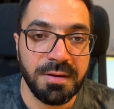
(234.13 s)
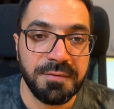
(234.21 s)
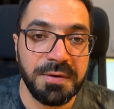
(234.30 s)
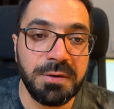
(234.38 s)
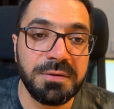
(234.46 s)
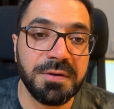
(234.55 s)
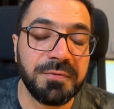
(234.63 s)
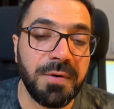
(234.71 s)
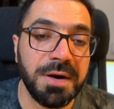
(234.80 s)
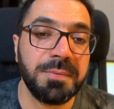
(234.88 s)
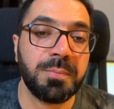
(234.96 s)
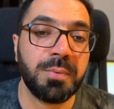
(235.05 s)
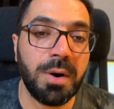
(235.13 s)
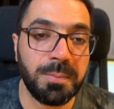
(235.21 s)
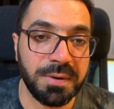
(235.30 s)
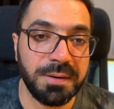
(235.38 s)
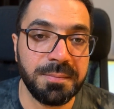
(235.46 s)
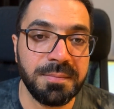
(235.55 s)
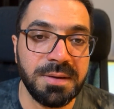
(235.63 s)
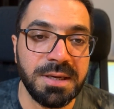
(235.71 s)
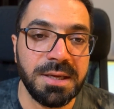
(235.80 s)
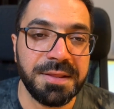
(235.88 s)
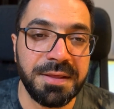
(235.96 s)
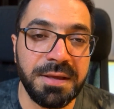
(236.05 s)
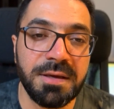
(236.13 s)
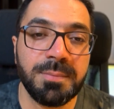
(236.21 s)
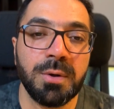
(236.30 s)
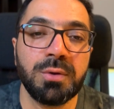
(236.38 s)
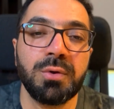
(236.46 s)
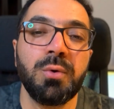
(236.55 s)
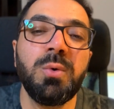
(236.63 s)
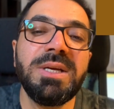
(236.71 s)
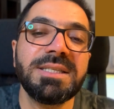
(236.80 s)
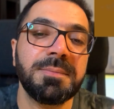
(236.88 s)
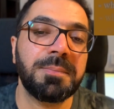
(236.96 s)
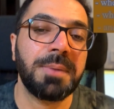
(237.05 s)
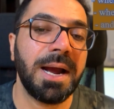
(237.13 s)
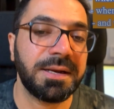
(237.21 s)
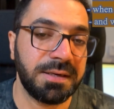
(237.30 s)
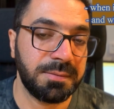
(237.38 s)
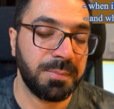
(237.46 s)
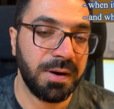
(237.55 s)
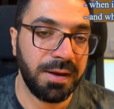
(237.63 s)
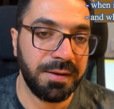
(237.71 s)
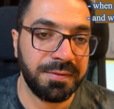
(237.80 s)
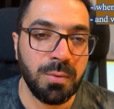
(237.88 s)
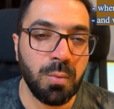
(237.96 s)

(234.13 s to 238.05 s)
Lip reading: When you define a problem, think about who is impacted by it,